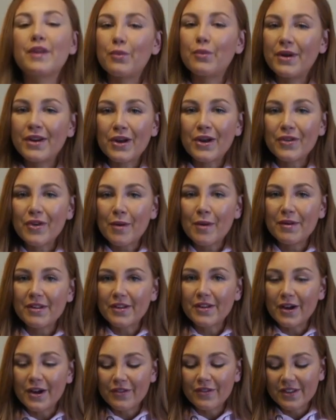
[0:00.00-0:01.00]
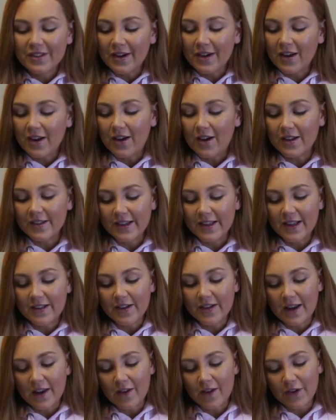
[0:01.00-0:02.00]
we know that I'm a sucker for sunglasses.
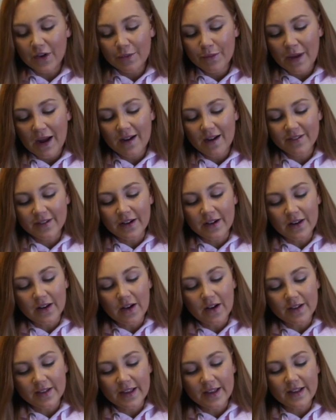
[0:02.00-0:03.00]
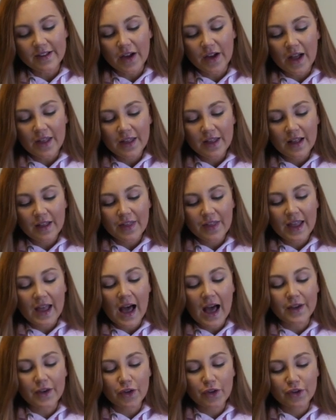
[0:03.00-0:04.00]
I love a good pair of sunglasses. I think they
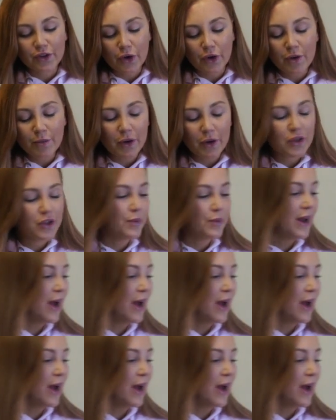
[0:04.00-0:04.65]
add so much to